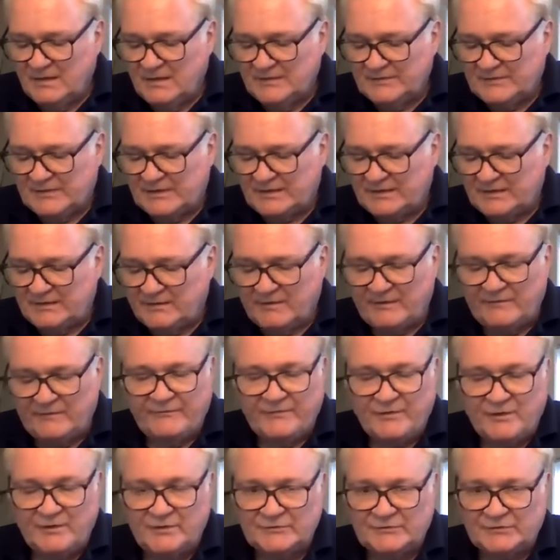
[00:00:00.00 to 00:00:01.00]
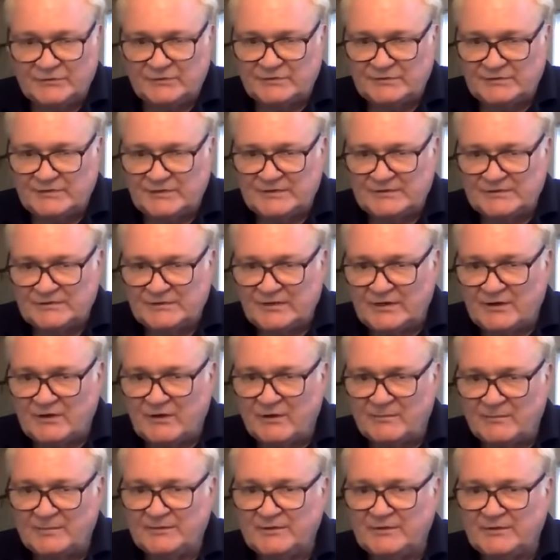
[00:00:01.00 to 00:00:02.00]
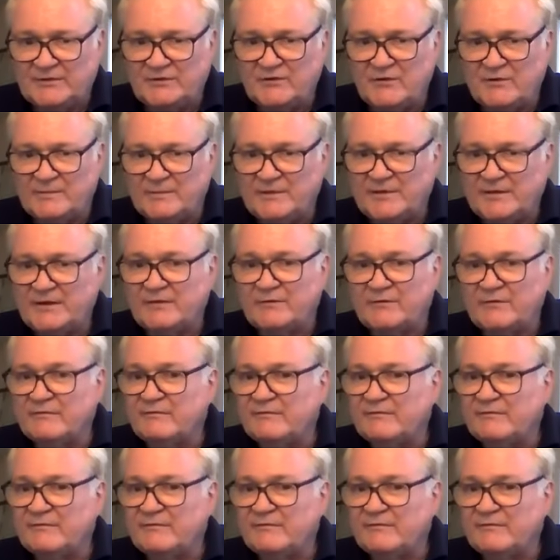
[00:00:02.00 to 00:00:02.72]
secondary functions is the common denominator